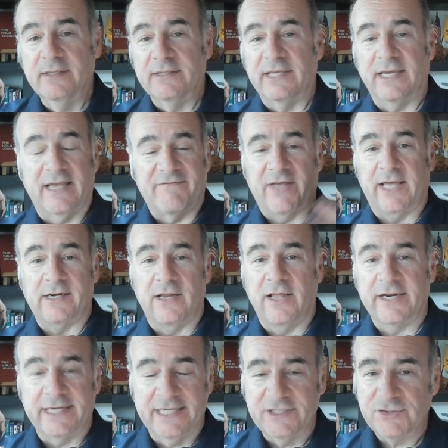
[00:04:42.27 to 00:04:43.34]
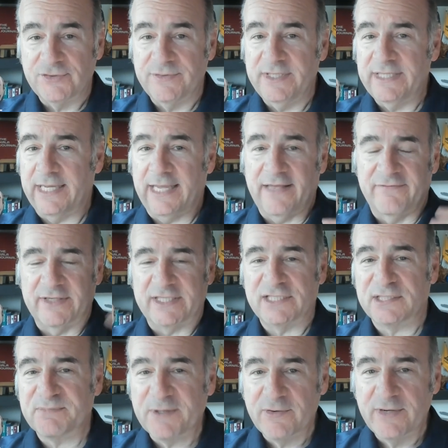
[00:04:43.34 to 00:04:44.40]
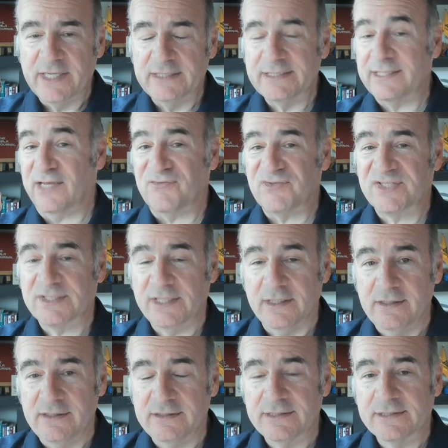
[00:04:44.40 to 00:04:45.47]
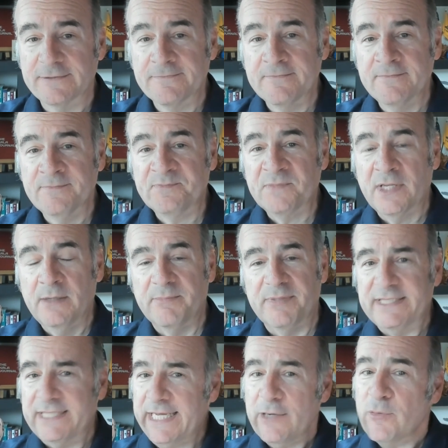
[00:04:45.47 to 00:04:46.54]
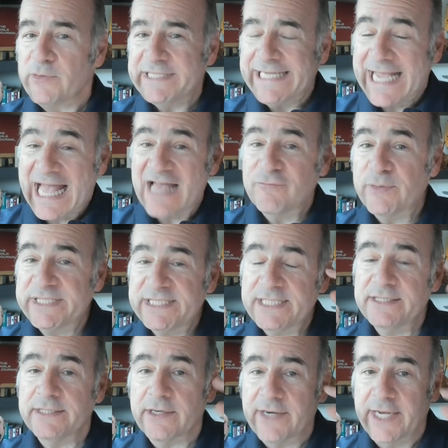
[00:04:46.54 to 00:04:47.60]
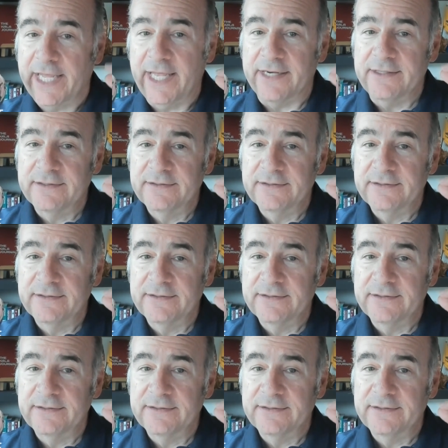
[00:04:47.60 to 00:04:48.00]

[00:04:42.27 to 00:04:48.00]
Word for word: they have had a lot of history, they have experience, they have skills, but they only have what's in their head.